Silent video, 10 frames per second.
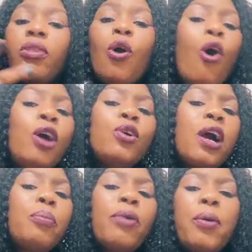Or you
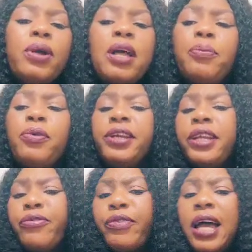can boil water, put
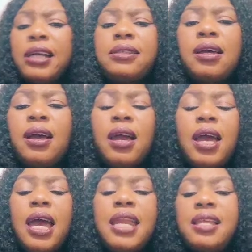in a flask.
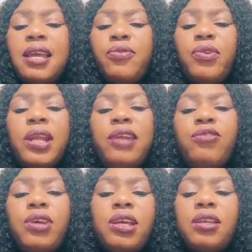Anytime you feel like
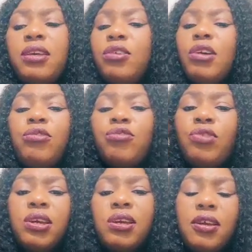drinking it, just
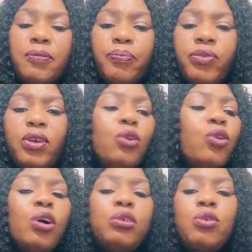drink. You
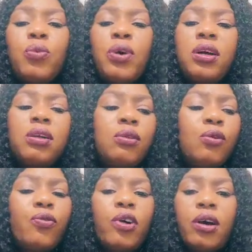go to work,
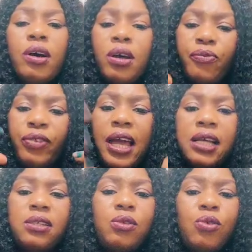look for a
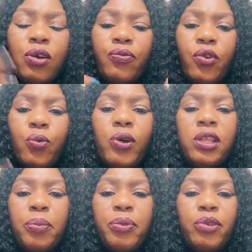flask, look for
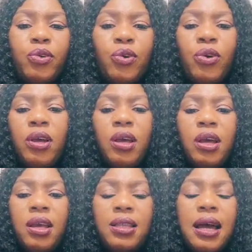water bottle
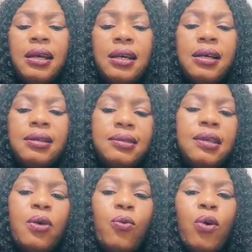that can
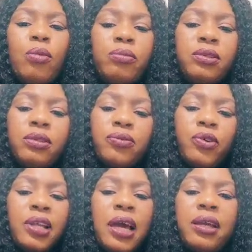stay warm
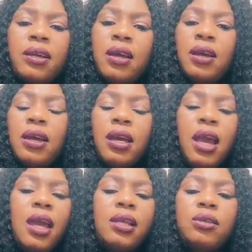for like
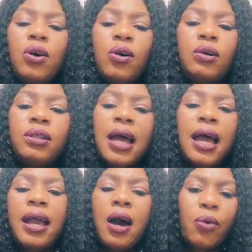8 or
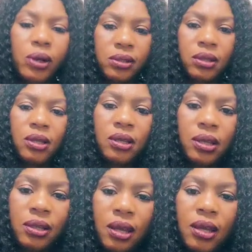9 hours in
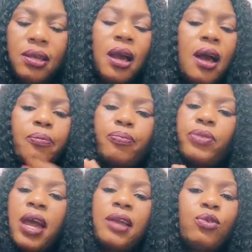a day. Yeah,
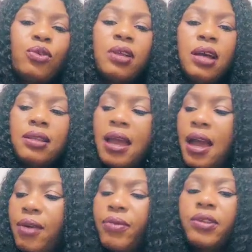I do that. I
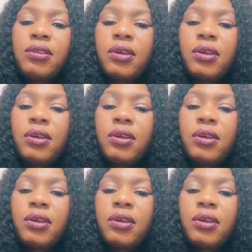have it.